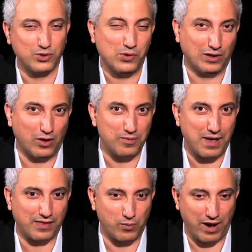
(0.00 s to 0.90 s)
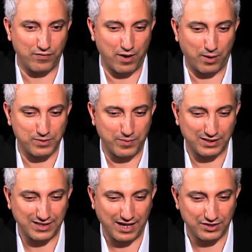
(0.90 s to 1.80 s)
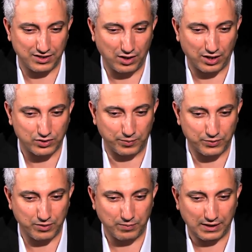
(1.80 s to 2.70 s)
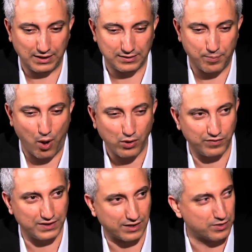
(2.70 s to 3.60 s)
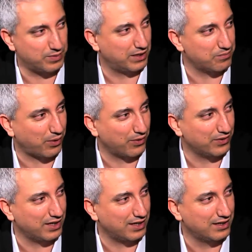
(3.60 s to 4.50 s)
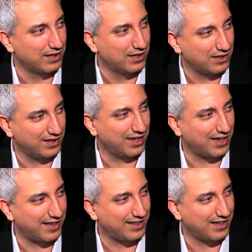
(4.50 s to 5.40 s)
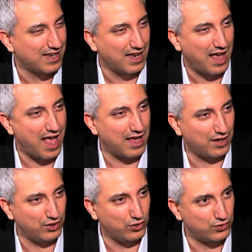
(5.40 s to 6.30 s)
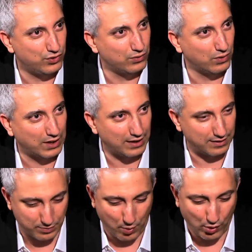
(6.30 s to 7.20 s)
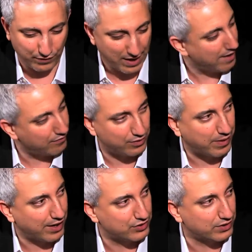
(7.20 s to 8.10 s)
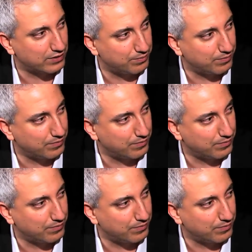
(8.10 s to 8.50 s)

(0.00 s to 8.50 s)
talk a lot about the wavefront optimization in i.Scription, but the topography is such a big component. Yeah. Do you look at the topography of every patient?